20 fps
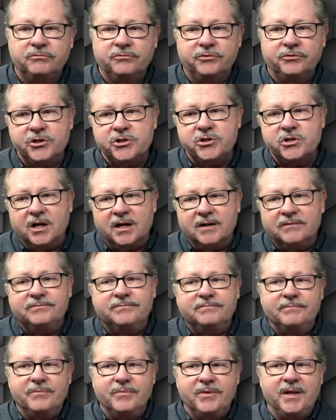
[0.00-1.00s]
First
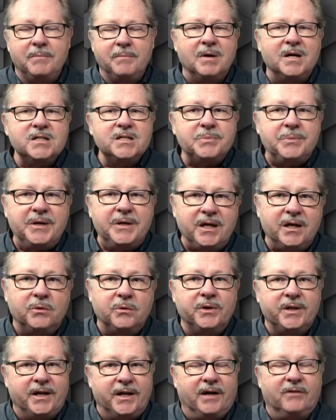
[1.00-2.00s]
off, they must
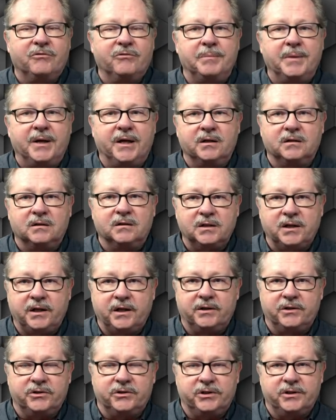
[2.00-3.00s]
begin with an alphabetical
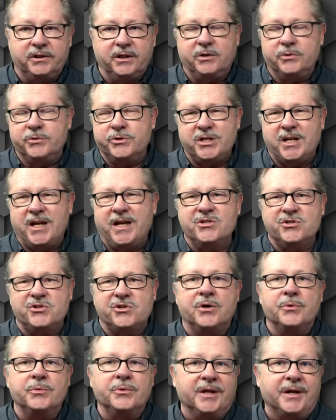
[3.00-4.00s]
character. In other words, you can't
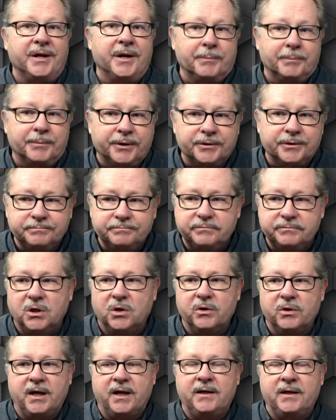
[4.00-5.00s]
start with a number.
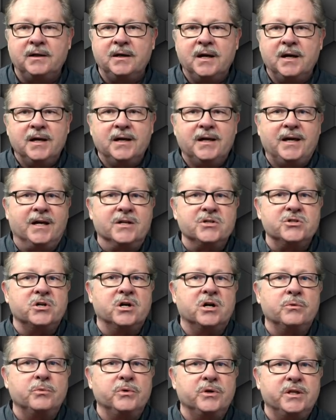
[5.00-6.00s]
Okay. Can't
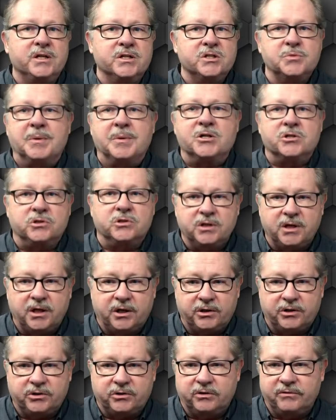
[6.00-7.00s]
start with a special
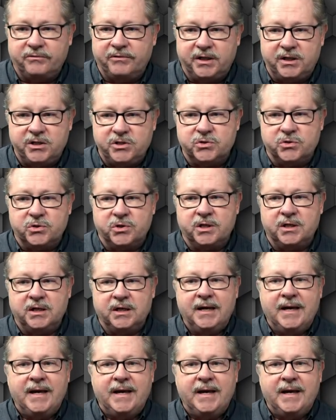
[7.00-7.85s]
character of any sort.